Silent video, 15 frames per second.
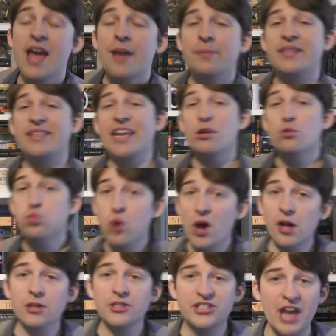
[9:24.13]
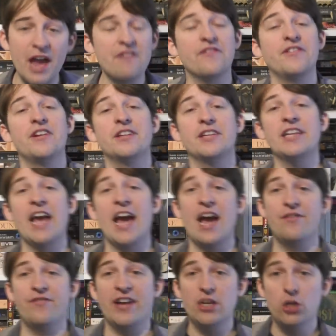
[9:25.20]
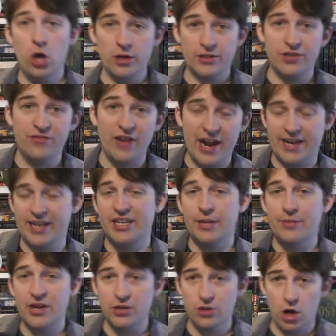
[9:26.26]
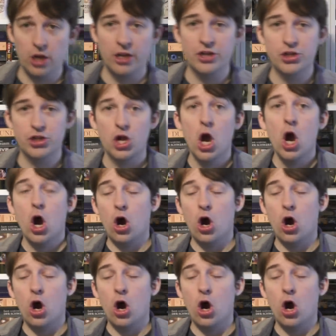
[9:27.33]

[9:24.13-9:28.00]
but they will definitely have a lot of academic knowledge